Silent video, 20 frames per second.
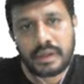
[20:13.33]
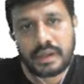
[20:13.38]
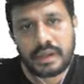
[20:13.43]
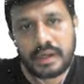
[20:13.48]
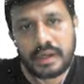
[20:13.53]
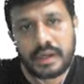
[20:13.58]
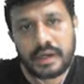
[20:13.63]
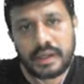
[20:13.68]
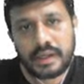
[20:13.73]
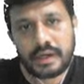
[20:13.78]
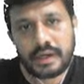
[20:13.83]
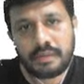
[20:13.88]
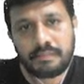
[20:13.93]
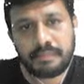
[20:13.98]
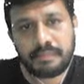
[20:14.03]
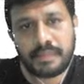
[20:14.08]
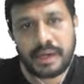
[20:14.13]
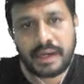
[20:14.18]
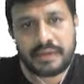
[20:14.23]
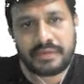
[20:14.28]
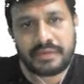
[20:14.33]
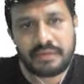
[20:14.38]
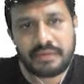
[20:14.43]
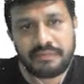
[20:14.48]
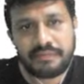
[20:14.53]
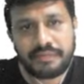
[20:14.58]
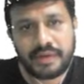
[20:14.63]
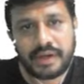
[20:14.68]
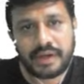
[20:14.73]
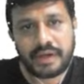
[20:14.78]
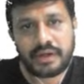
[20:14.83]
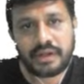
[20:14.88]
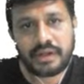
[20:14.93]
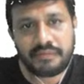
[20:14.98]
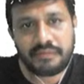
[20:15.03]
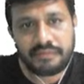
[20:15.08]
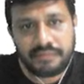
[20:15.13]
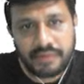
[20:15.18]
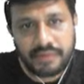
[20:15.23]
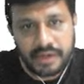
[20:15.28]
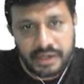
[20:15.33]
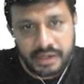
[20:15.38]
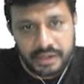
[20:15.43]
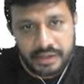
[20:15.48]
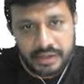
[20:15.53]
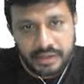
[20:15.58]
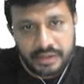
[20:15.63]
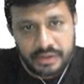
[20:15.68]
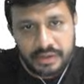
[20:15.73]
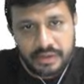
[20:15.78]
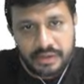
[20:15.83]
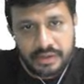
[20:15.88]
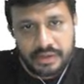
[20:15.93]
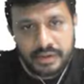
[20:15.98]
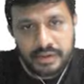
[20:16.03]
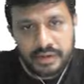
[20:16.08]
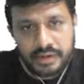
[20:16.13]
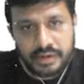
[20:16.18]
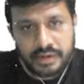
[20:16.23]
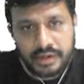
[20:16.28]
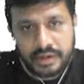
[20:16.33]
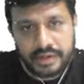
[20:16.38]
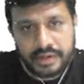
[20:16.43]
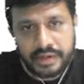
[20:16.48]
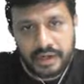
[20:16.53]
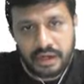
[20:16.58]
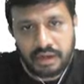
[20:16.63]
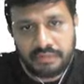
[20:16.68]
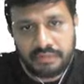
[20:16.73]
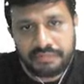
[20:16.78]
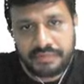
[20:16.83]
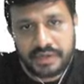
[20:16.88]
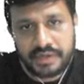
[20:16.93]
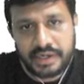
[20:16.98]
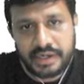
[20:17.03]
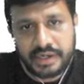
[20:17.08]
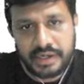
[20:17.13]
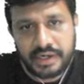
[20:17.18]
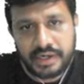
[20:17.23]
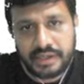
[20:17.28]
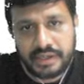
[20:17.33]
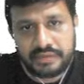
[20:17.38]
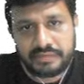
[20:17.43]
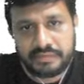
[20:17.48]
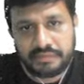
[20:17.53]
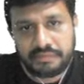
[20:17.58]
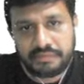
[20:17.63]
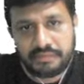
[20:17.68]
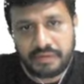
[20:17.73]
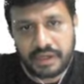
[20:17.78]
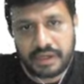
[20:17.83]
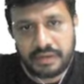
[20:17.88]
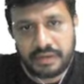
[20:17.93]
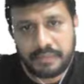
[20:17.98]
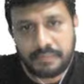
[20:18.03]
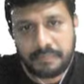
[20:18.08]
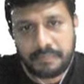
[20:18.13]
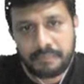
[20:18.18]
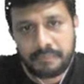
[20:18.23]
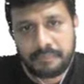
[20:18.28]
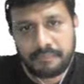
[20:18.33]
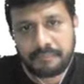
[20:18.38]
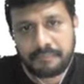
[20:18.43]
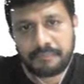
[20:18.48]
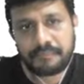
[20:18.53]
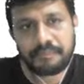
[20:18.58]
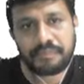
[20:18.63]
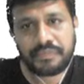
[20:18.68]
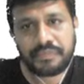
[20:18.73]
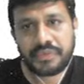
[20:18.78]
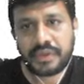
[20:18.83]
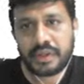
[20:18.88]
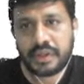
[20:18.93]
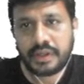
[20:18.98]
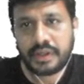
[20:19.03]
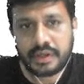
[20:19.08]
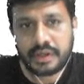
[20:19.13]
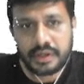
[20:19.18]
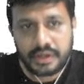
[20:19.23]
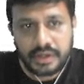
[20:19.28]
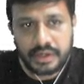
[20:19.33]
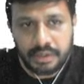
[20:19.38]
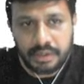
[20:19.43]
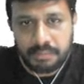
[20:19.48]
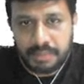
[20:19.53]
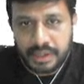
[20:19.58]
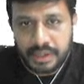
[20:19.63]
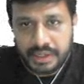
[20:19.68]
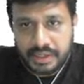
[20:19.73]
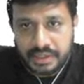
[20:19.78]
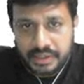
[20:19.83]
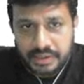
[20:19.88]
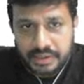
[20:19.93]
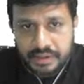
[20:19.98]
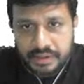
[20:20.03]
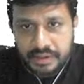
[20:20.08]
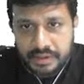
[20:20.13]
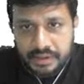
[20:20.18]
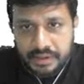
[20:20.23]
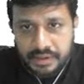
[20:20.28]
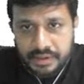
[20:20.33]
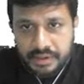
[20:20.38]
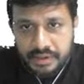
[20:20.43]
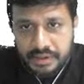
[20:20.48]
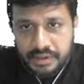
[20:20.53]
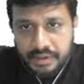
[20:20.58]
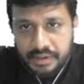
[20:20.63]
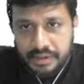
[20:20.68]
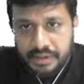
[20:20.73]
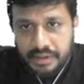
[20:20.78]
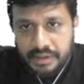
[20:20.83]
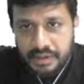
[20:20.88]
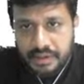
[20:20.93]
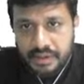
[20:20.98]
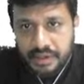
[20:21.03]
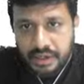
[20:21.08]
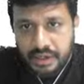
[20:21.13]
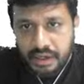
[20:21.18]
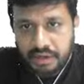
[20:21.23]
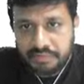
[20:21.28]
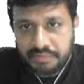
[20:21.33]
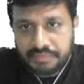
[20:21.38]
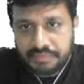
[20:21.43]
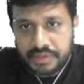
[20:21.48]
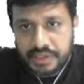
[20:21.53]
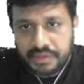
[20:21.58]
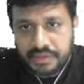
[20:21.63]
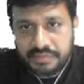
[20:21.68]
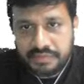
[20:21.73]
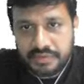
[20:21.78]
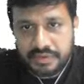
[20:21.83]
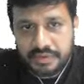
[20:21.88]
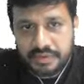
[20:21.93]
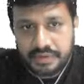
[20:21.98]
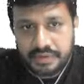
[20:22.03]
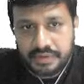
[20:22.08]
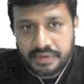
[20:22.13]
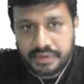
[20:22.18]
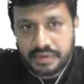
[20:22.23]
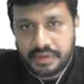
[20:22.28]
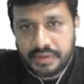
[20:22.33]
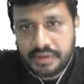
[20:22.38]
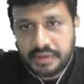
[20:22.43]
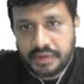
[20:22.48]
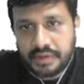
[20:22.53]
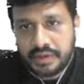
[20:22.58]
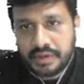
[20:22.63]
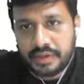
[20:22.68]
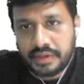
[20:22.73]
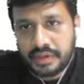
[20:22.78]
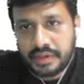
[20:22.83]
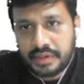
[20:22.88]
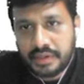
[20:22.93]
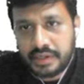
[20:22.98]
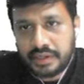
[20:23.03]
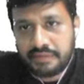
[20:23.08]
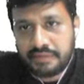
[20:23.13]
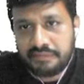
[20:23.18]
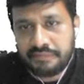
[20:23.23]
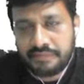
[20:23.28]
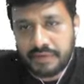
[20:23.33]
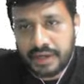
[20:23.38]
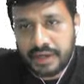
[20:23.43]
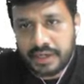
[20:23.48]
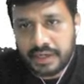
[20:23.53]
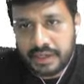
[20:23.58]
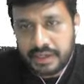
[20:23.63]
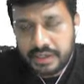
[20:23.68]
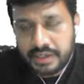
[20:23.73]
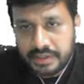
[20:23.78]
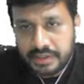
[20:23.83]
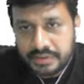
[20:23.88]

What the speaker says: integral minus infinite to infinite del of t dt is 1. Doublet, del of t is infinite